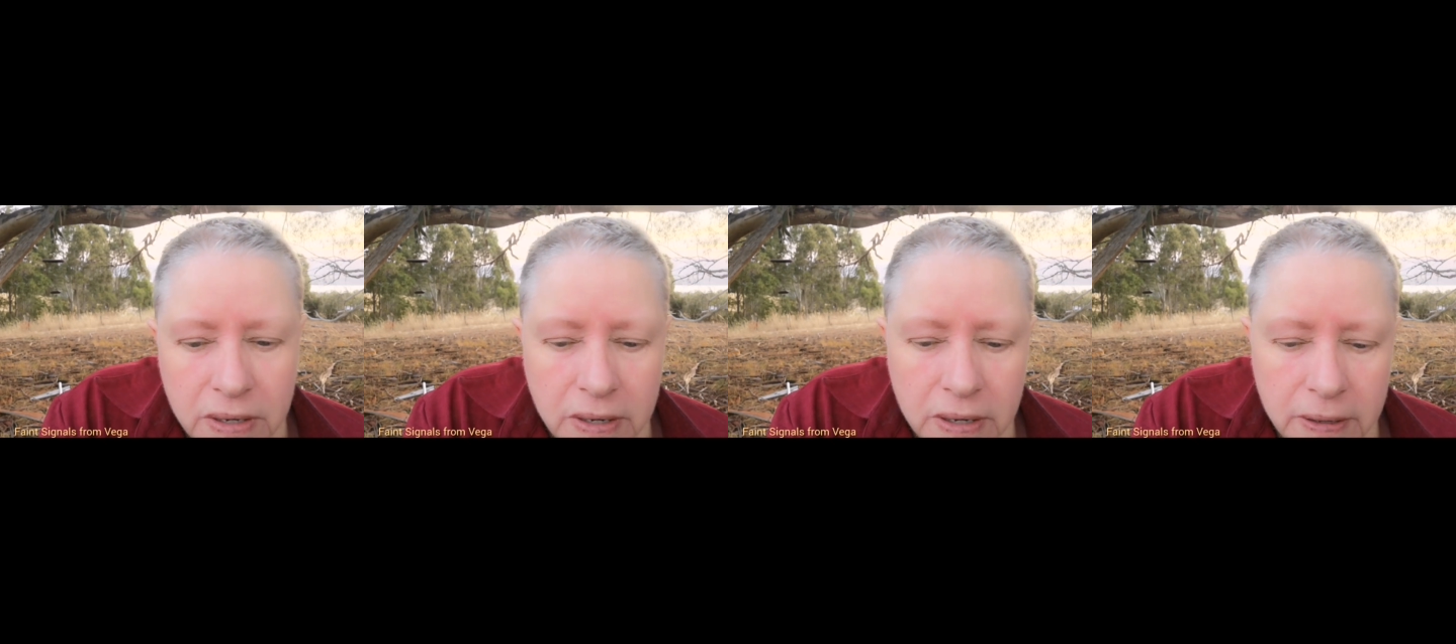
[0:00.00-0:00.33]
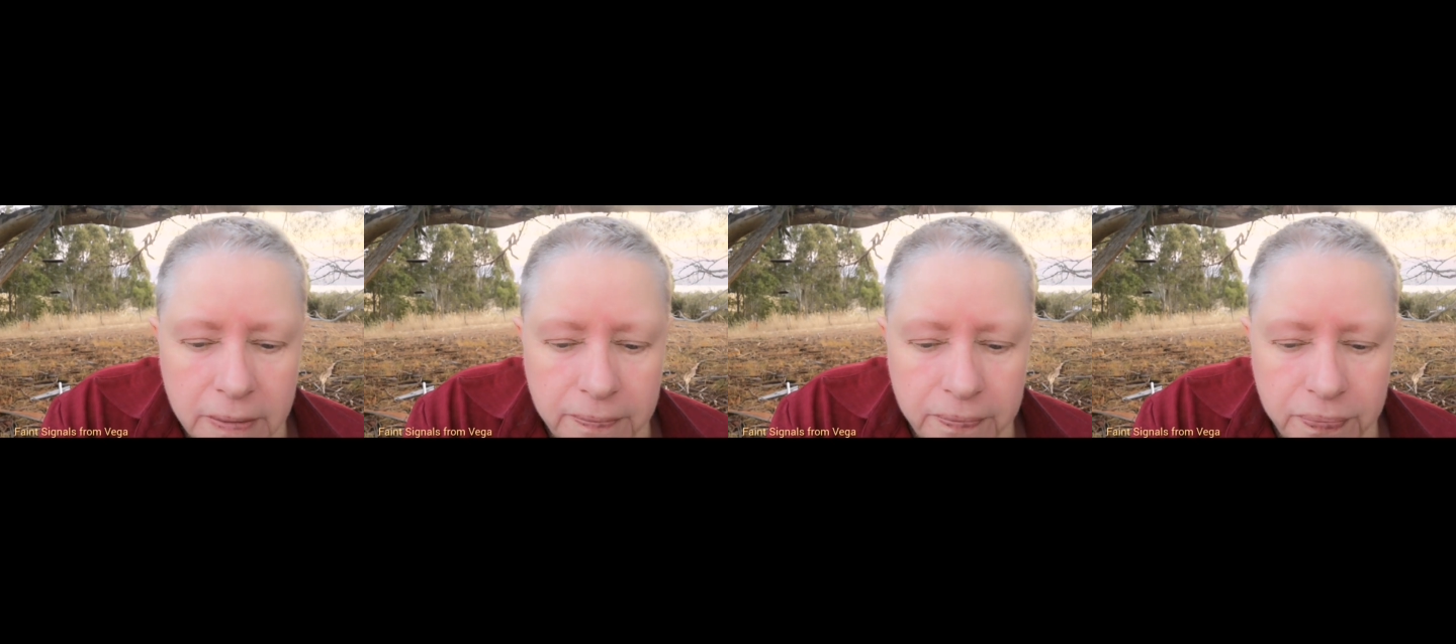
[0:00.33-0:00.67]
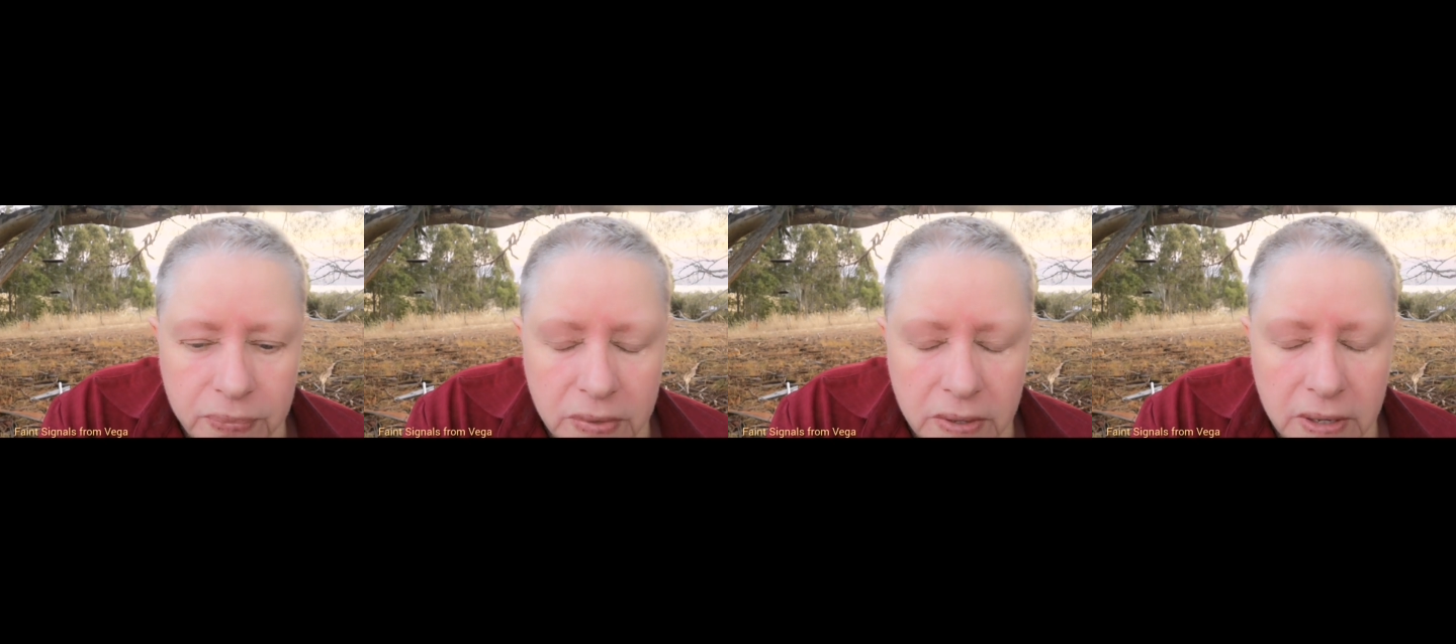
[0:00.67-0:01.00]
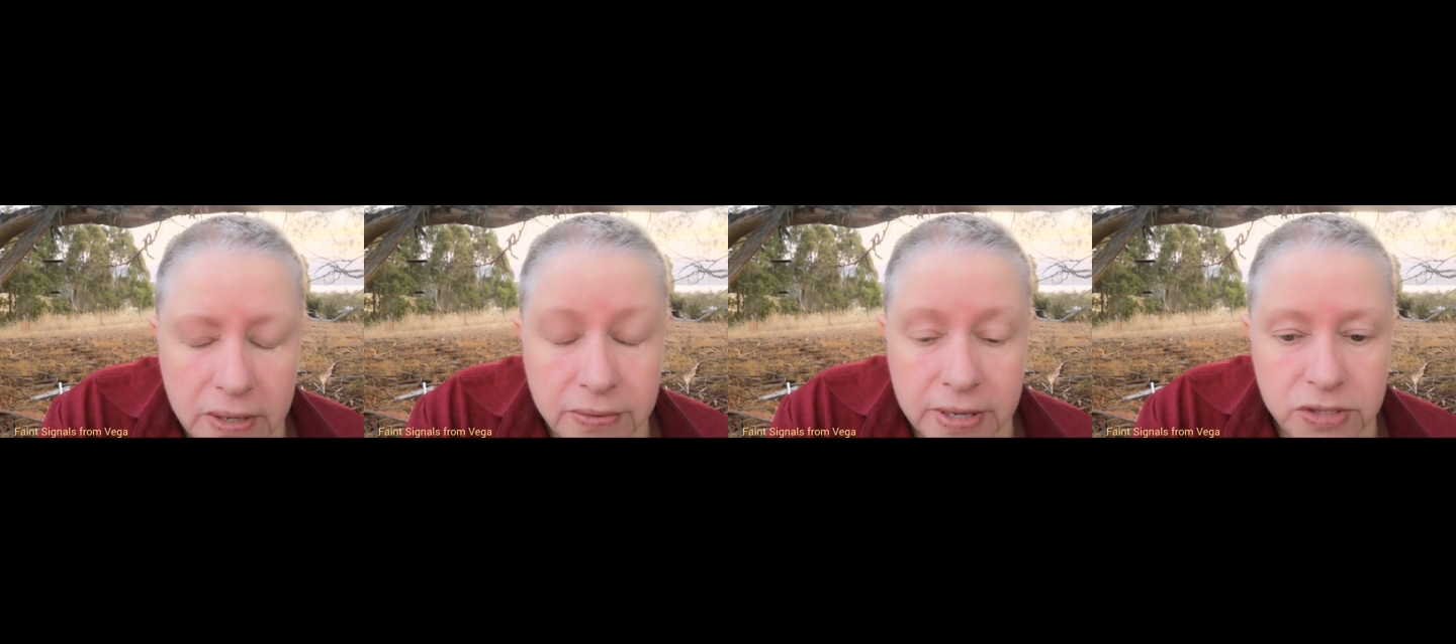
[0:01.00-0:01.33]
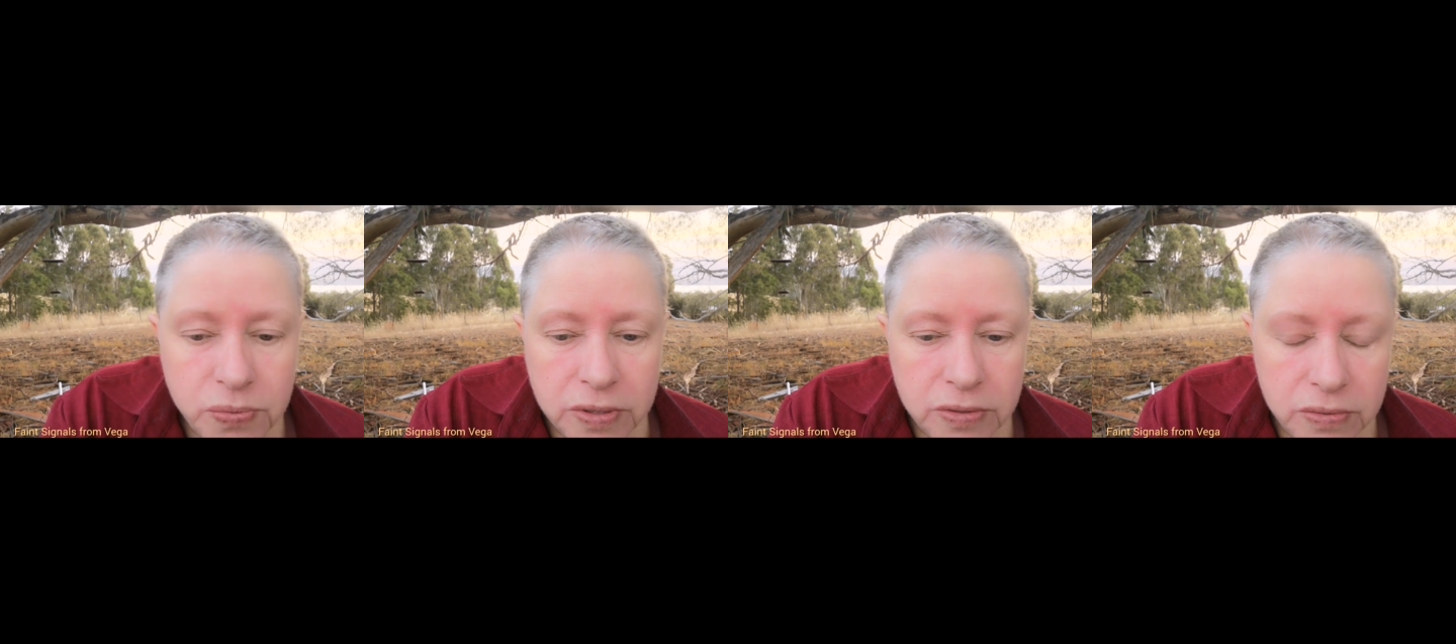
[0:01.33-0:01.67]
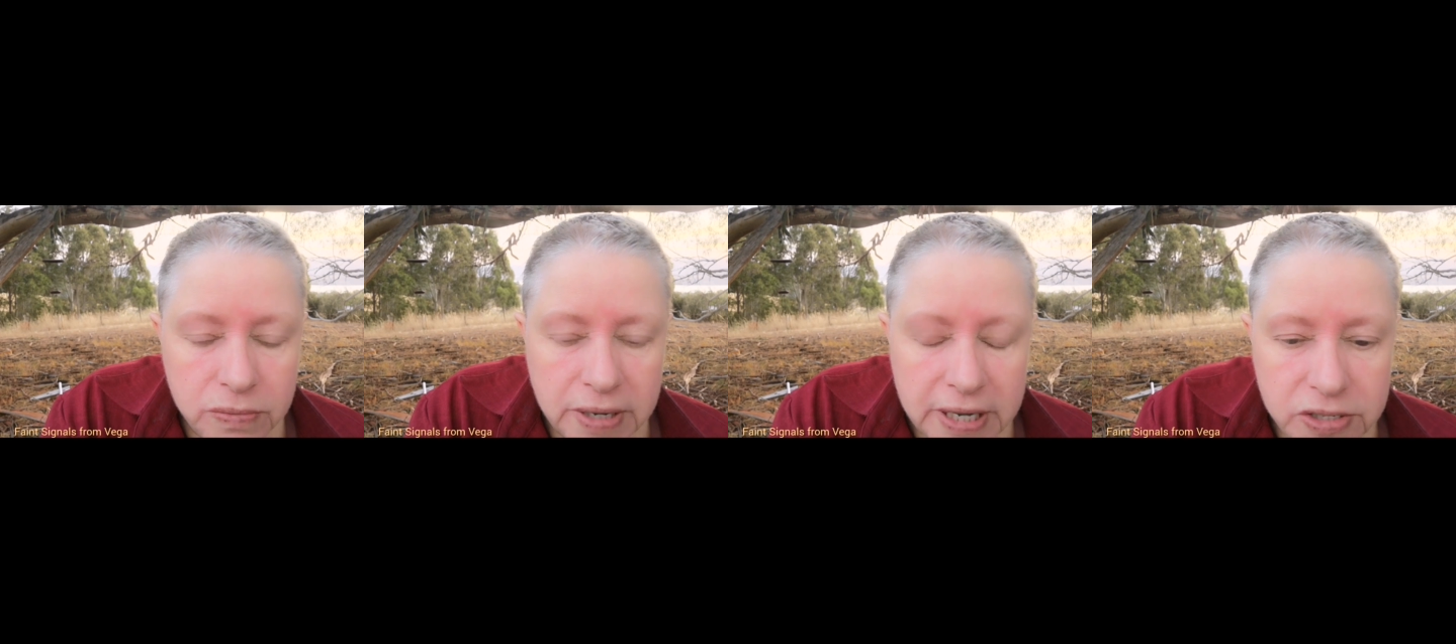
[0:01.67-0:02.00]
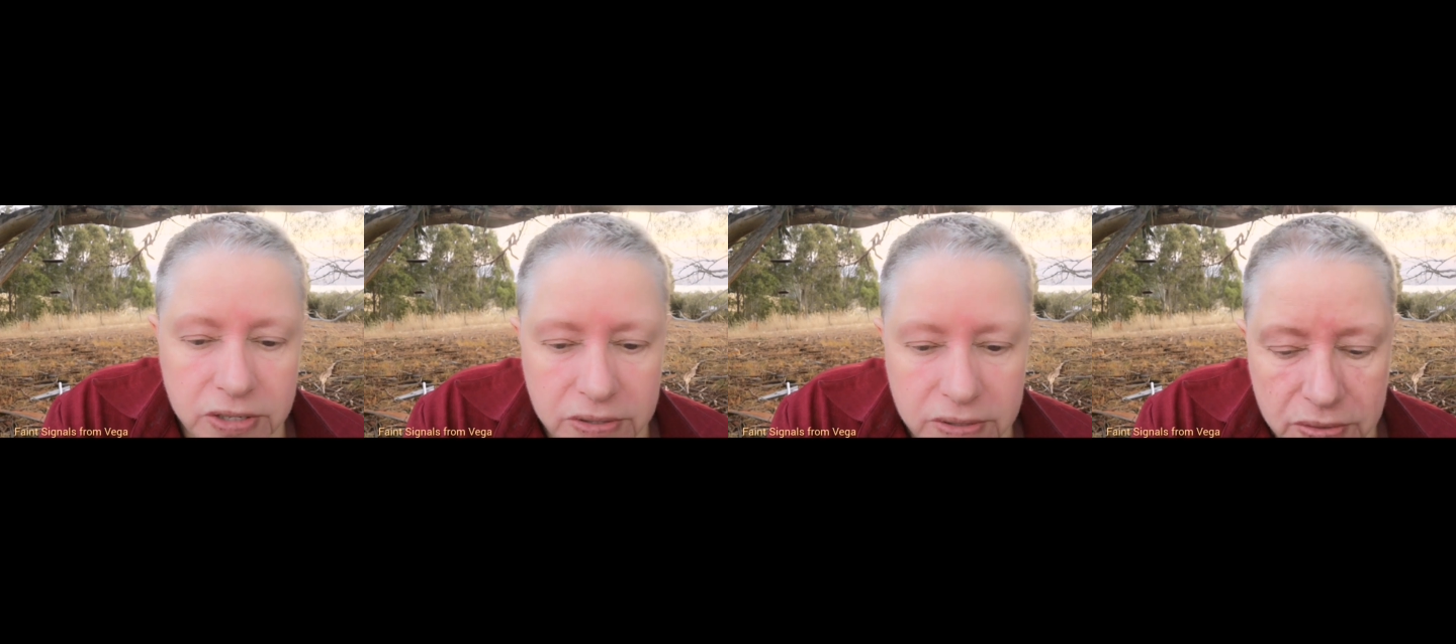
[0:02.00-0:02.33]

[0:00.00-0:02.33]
And that's what makes it,